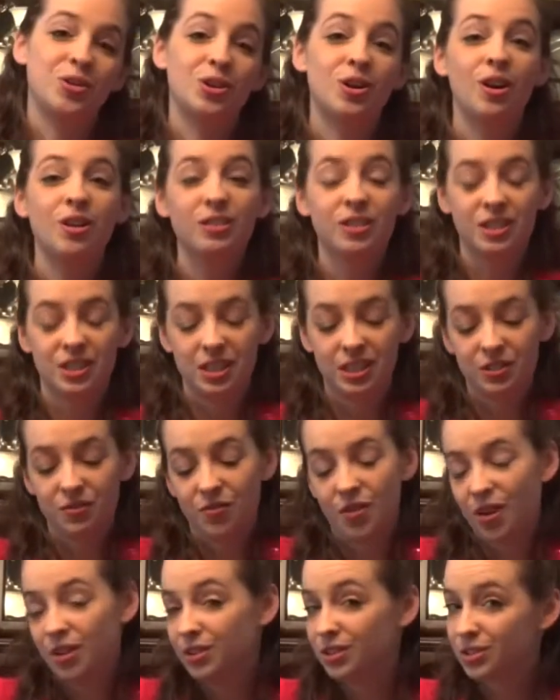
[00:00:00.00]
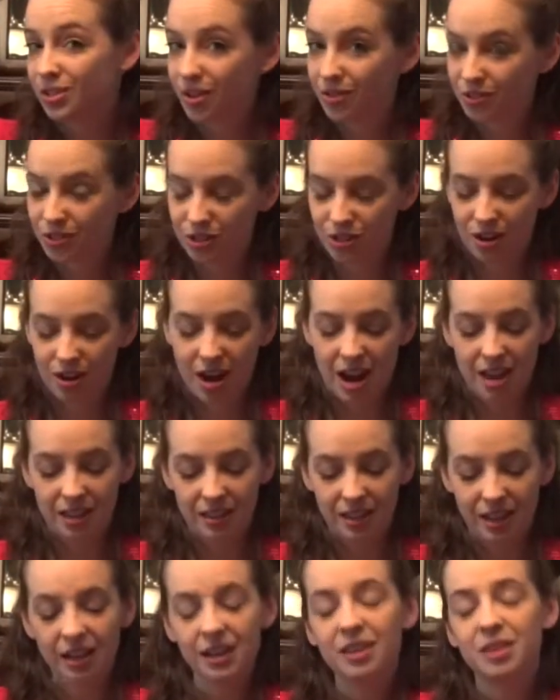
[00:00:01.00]
Regardless, it's a very soft shirt. I
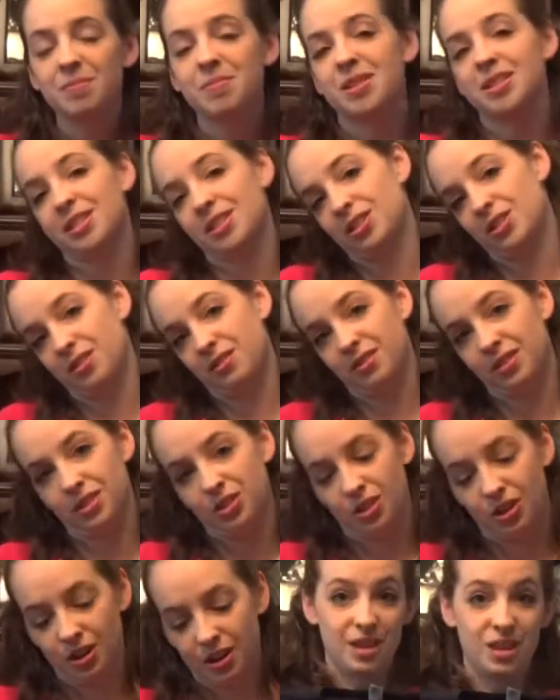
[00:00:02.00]
like the message of the shirt.